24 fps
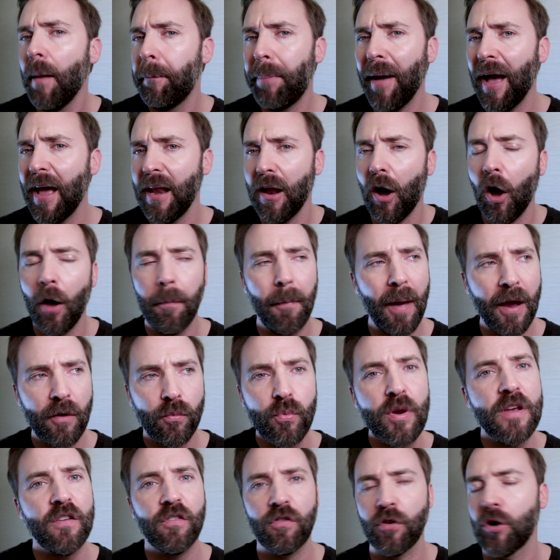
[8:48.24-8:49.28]
But on my
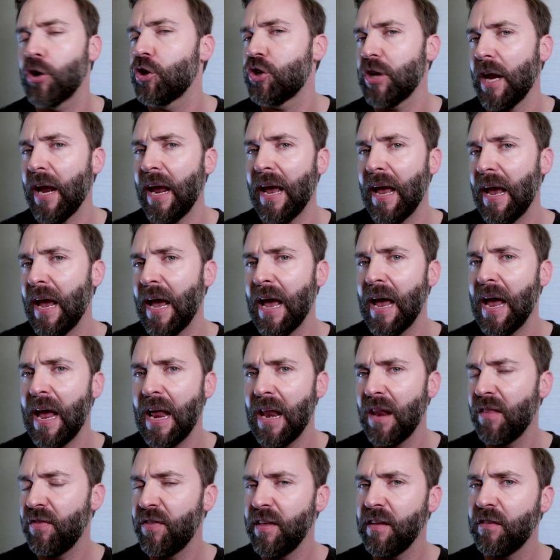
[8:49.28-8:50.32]
research,
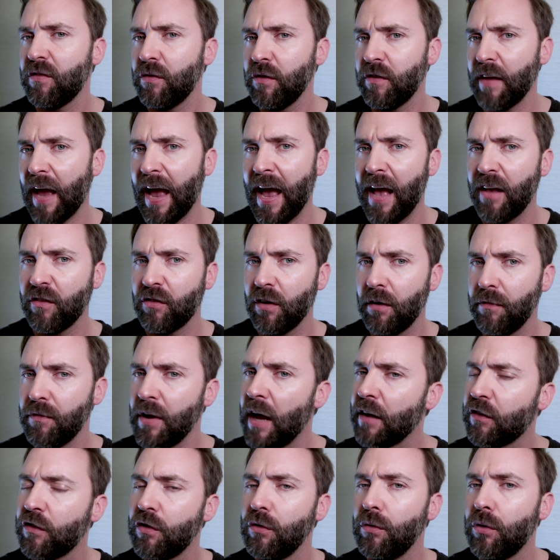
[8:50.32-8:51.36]
and this is as of
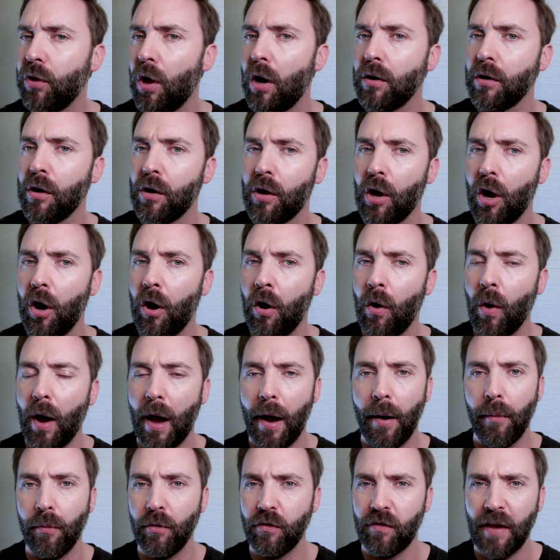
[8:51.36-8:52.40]
not too long ago,
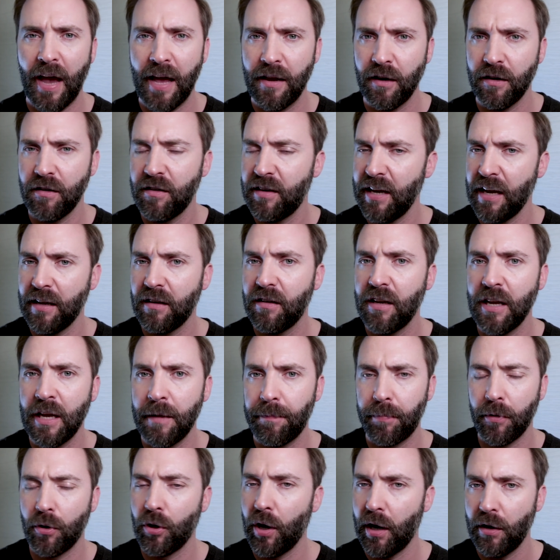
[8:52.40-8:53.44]
I had to dig
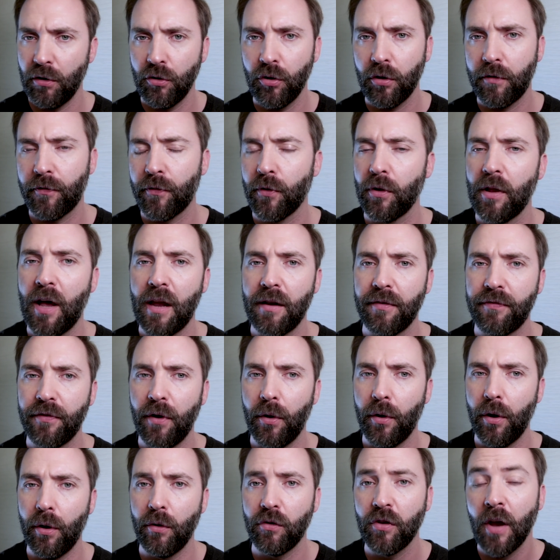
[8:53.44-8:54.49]
deep and look for a lot of
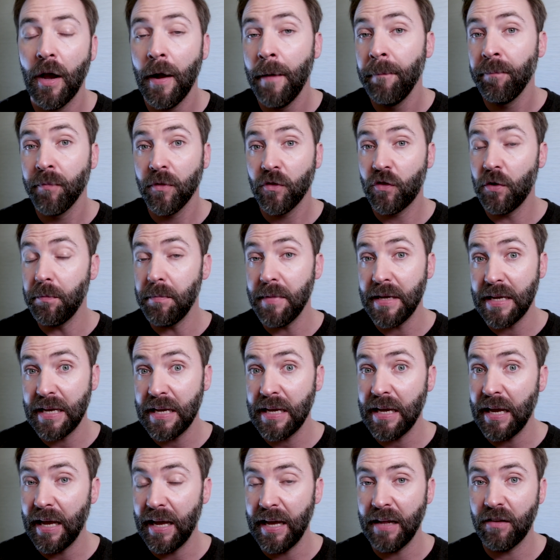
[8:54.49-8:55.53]
photos. To
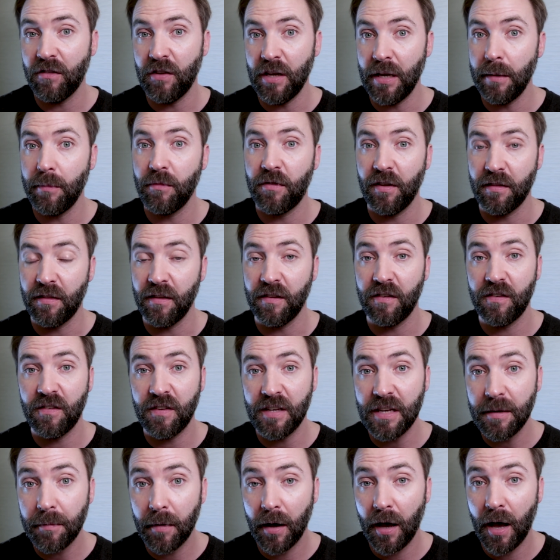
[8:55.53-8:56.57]
me, it seems that the
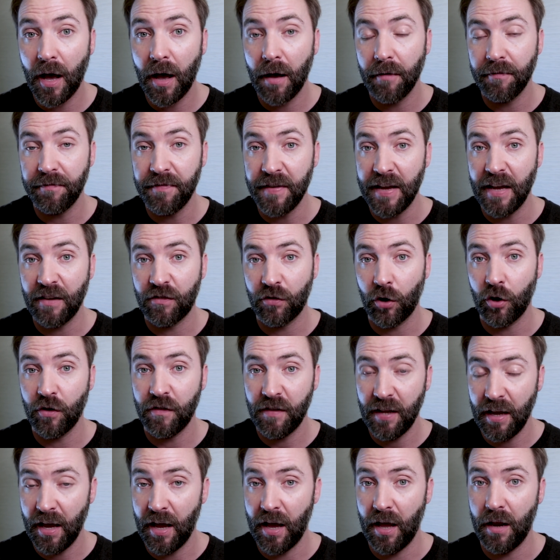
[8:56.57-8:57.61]
CYMA
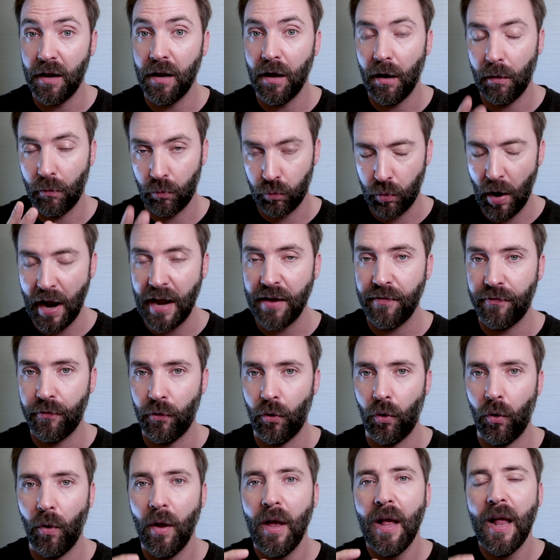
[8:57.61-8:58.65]
VSR10
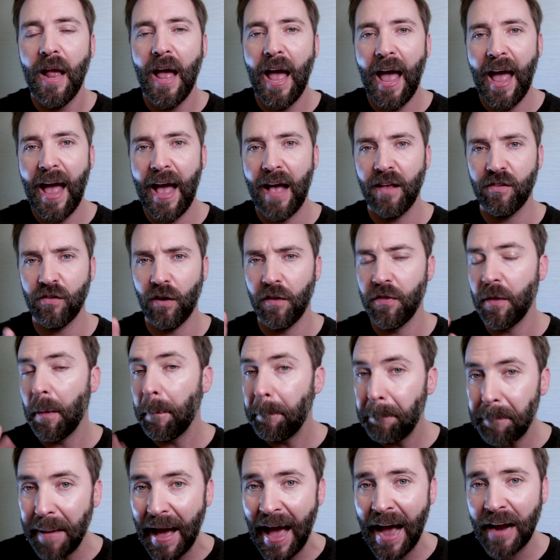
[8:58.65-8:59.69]
rifle has on the
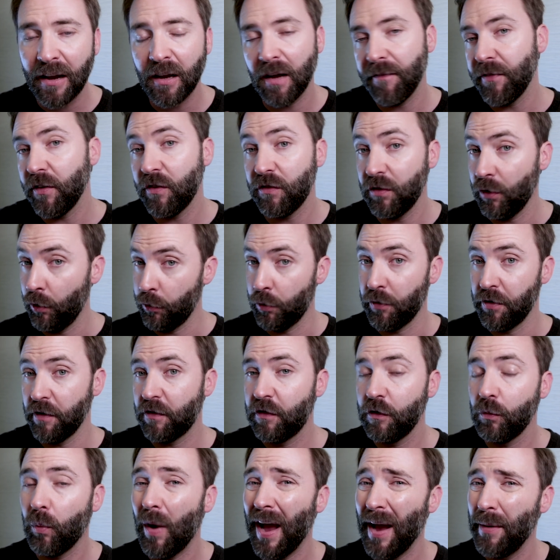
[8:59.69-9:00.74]
back of the cylinder, and
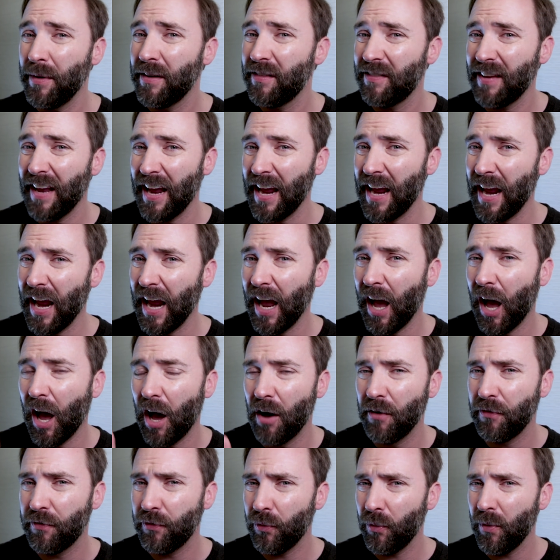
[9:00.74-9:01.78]
this is why I would say
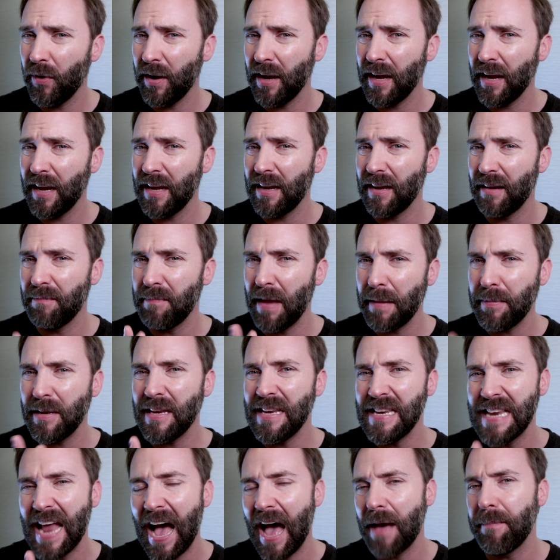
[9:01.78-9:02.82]
avoid, maybe
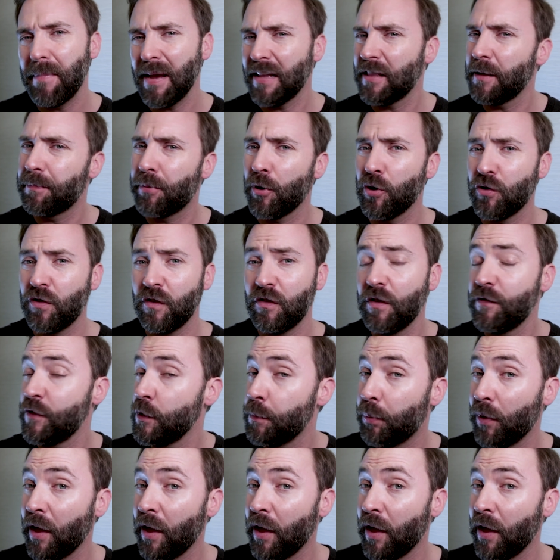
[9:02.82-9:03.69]
not make the purchase if you